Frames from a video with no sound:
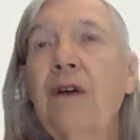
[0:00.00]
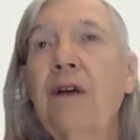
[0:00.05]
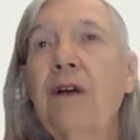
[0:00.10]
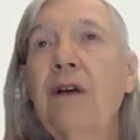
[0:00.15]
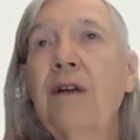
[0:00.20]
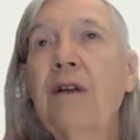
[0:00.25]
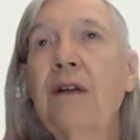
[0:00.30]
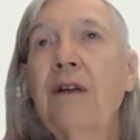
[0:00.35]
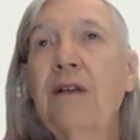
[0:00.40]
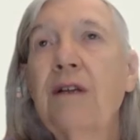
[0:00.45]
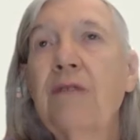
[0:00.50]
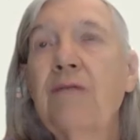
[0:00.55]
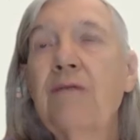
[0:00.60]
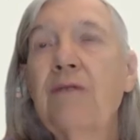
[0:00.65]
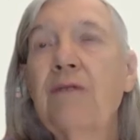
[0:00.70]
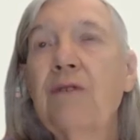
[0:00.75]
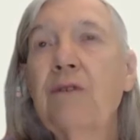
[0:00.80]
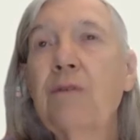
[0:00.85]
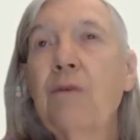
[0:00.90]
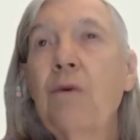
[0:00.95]
that
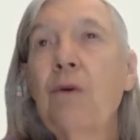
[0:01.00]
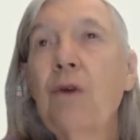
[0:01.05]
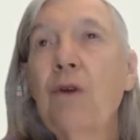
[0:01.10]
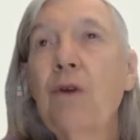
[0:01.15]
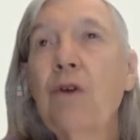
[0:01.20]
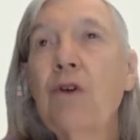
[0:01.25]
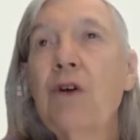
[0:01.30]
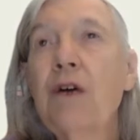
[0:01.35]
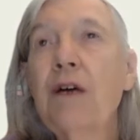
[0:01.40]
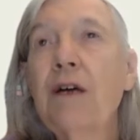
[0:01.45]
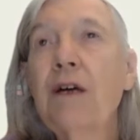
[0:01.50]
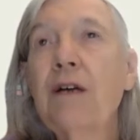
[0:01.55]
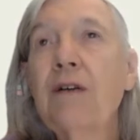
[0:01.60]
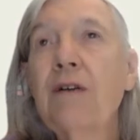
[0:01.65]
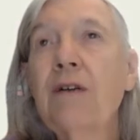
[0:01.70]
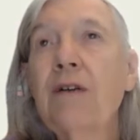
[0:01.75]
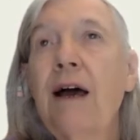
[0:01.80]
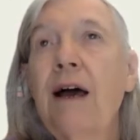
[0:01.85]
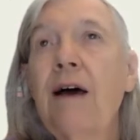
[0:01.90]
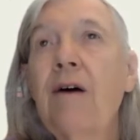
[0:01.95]
smaller triangle
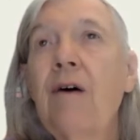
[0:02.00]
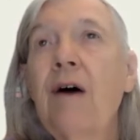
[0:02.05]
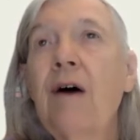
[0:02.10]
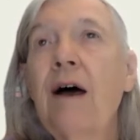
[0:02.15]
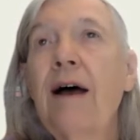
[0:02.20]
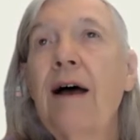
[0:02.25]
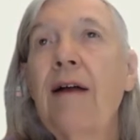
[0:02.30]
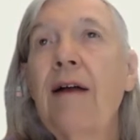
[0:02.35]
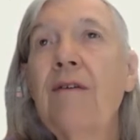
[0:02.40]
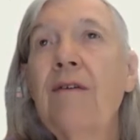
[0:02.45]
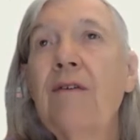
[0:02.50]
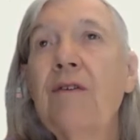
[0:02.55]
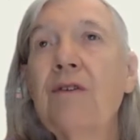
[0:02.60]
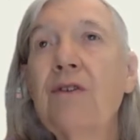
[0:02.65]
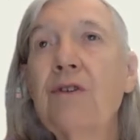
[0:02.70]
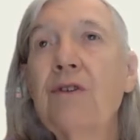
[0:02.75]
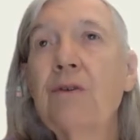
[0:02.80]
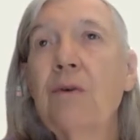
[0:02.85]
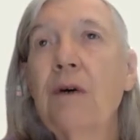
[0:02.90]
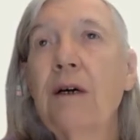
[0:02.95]
now and the
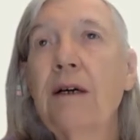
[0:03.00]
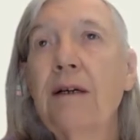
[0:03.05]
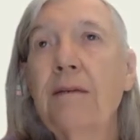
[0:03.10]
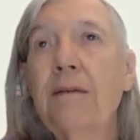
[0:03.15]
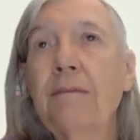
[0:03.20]
square.